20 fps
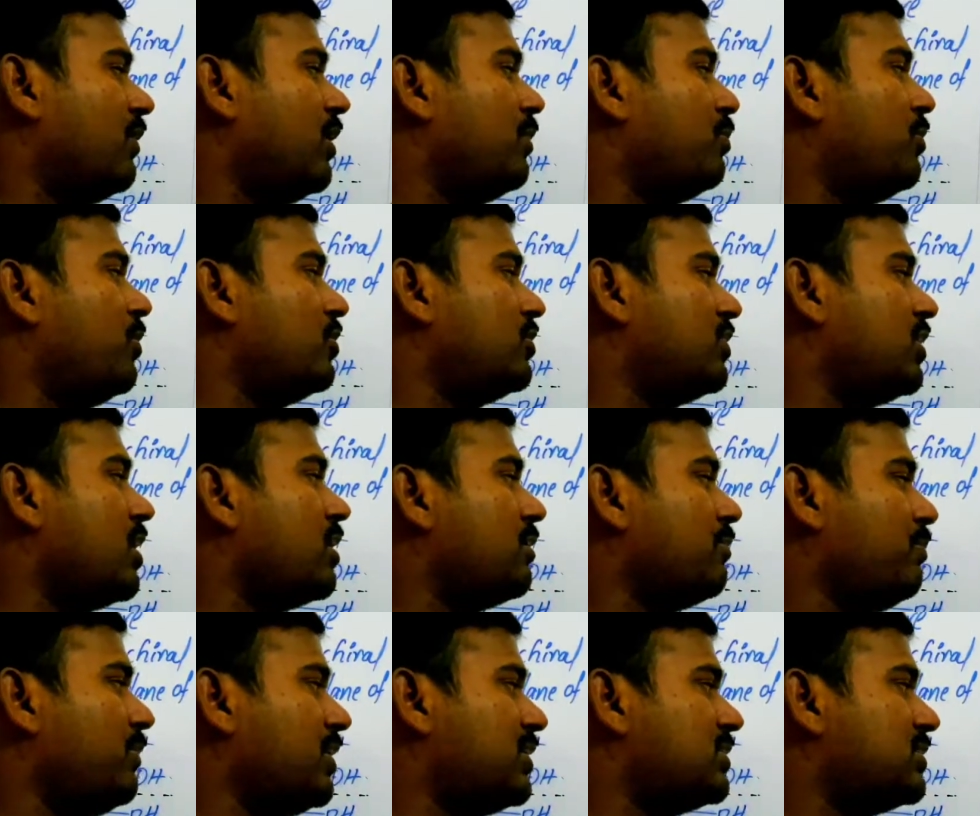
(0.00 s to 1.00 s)
Both are
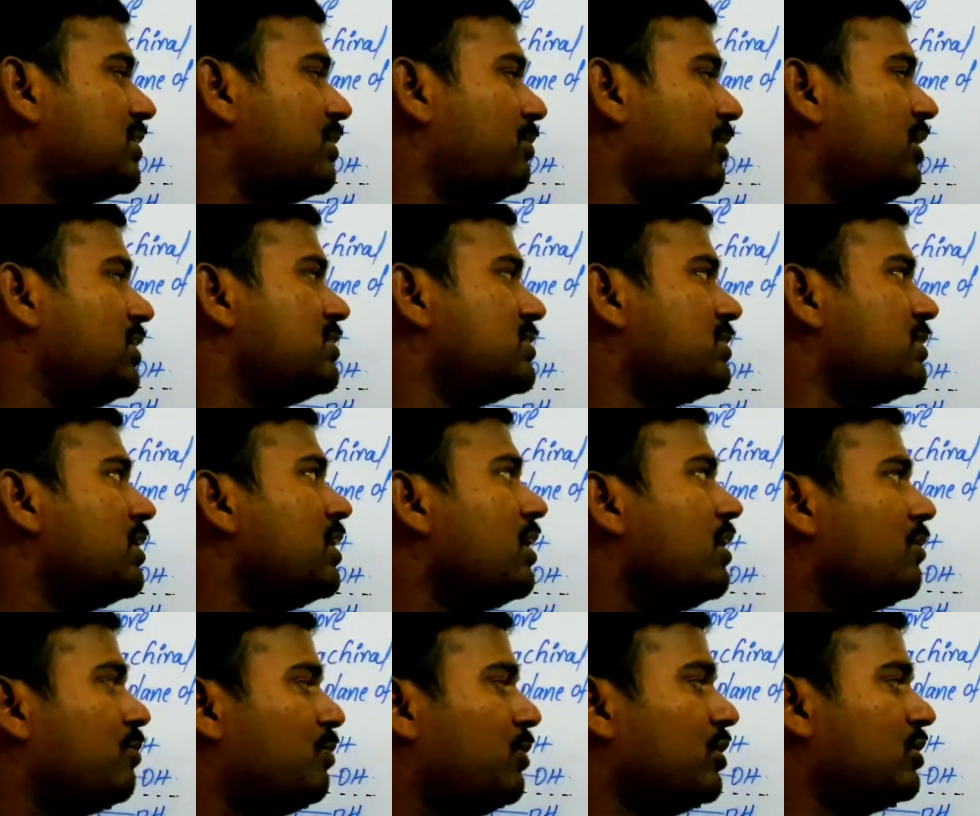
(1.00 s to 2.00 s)
mixed means
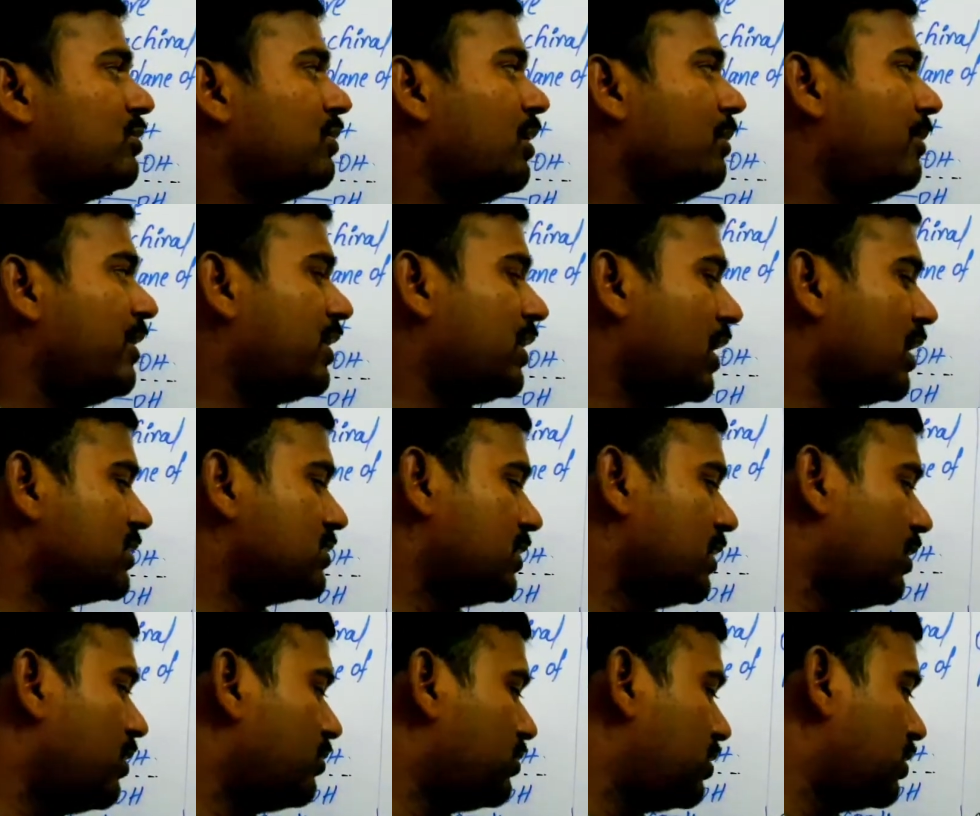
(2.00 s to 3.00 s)
both will be cancelled
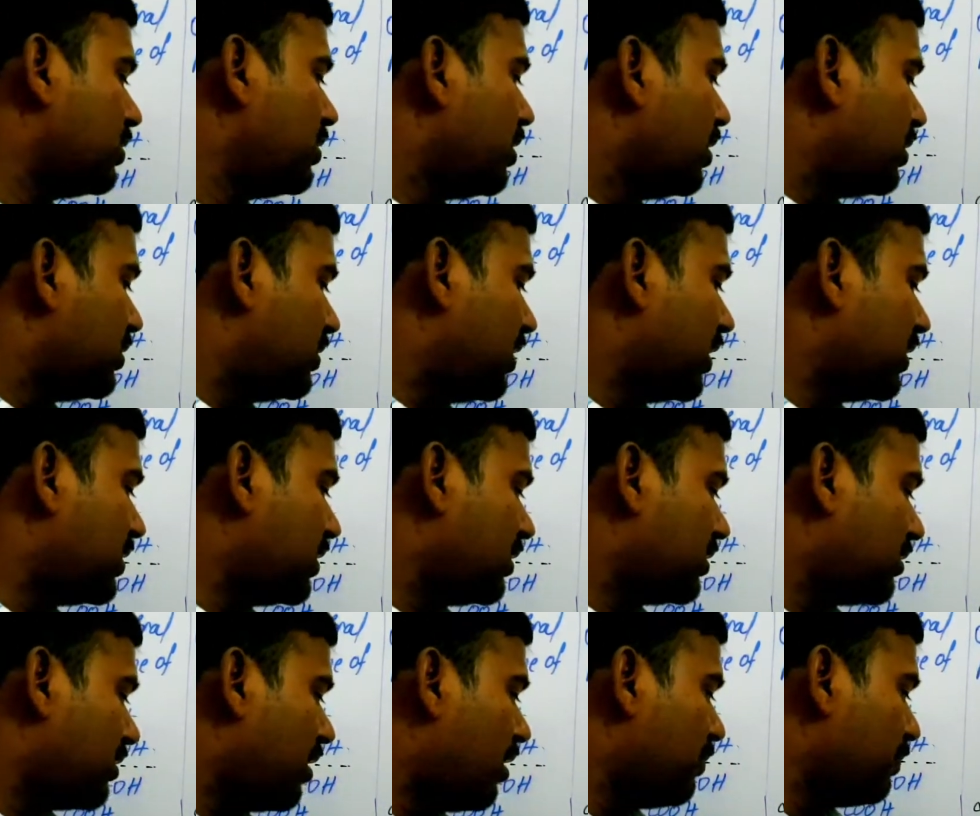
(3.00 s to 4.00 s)
out. That
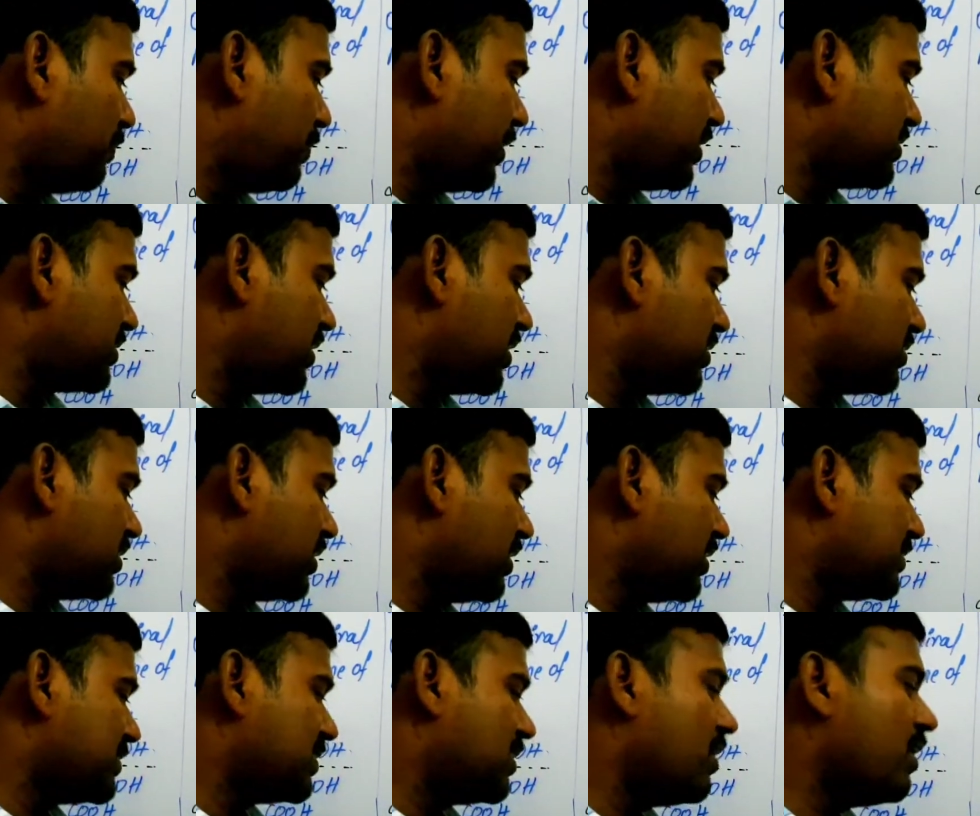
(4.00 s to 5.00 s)
compensation is
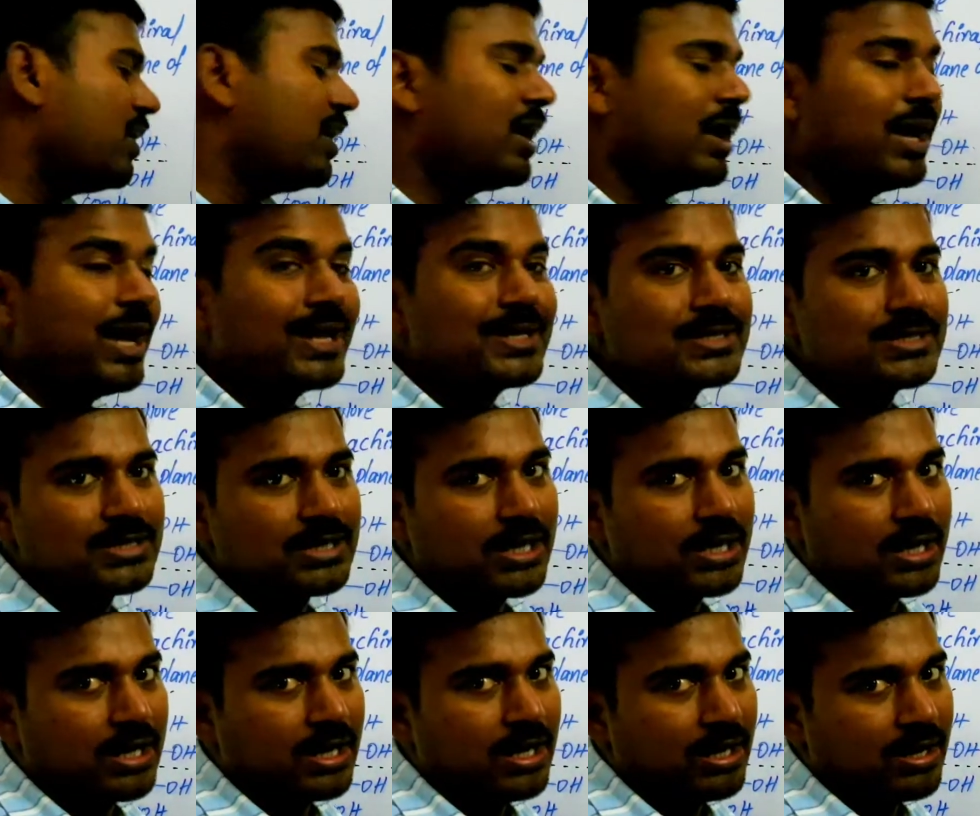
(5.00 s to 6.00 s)
called
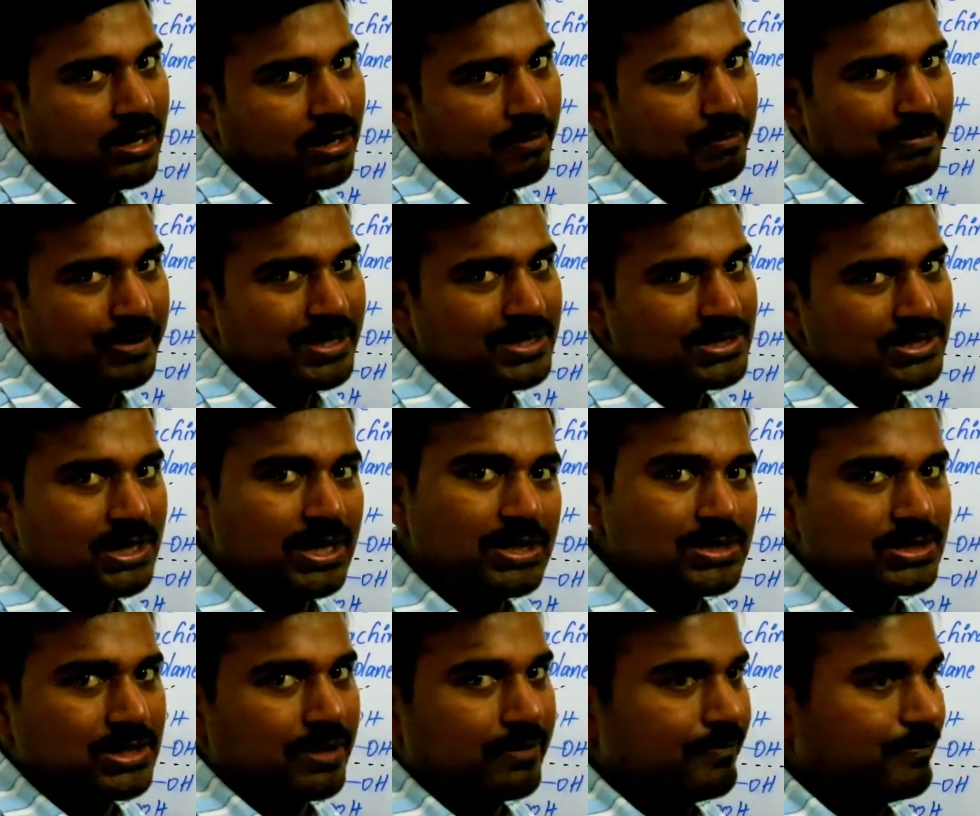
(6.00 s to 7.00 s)
external
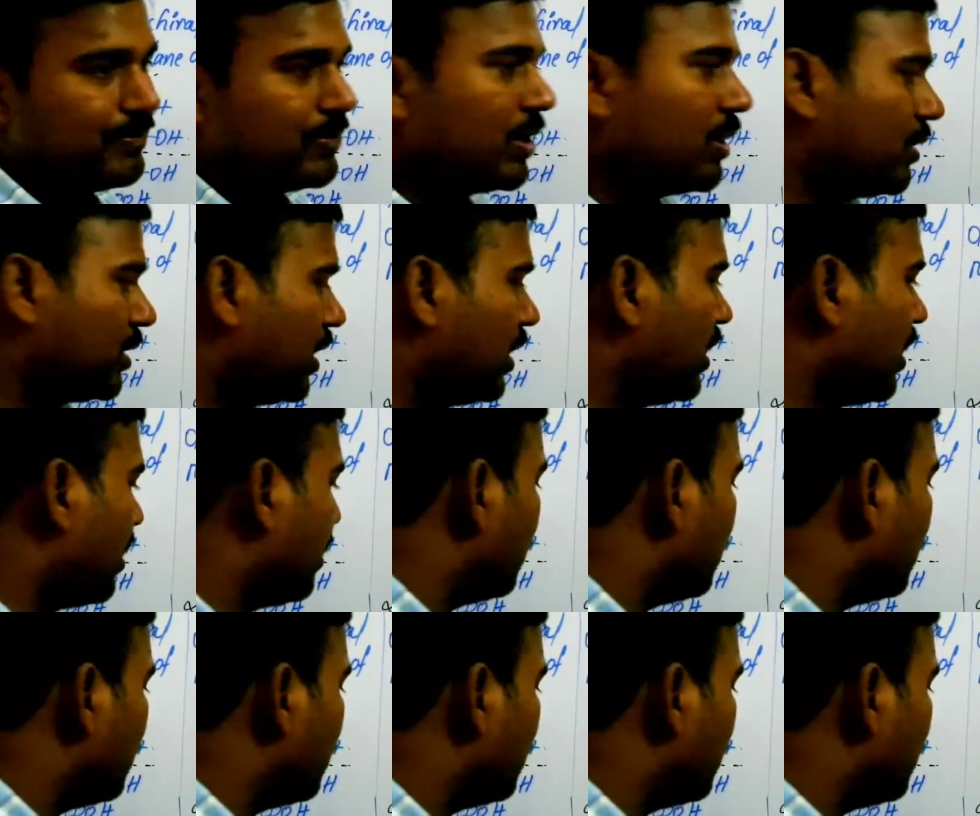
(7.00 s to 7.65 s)
compensation. Okay, na?